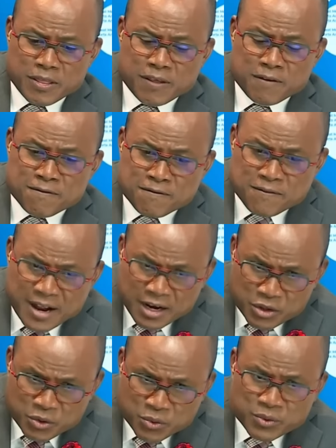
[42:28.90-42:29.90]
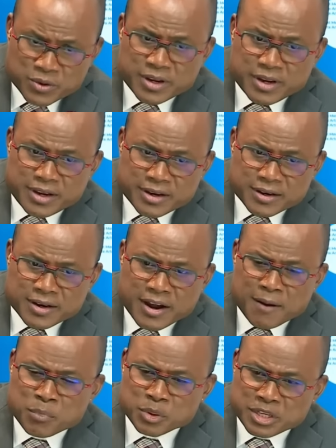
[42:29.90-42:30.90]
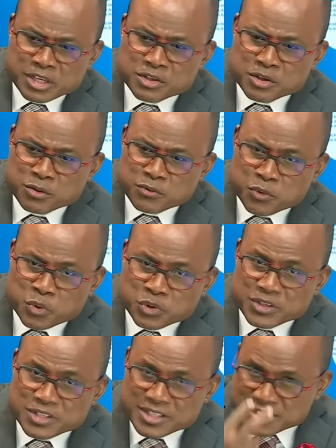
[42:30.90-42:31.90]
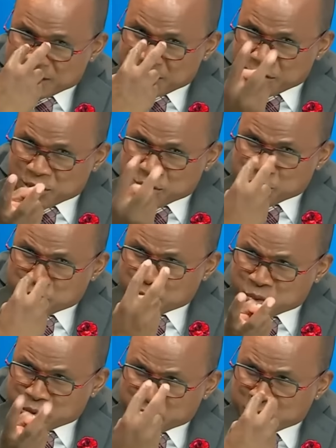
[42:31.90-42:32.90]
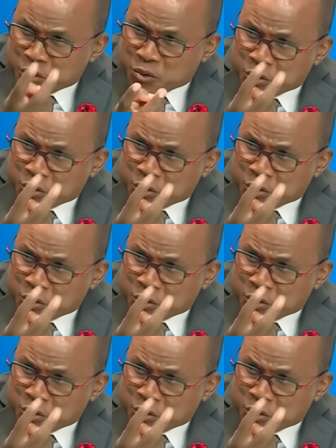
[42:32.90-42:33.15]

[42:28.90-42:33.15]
the value in a potential voter seeing you with their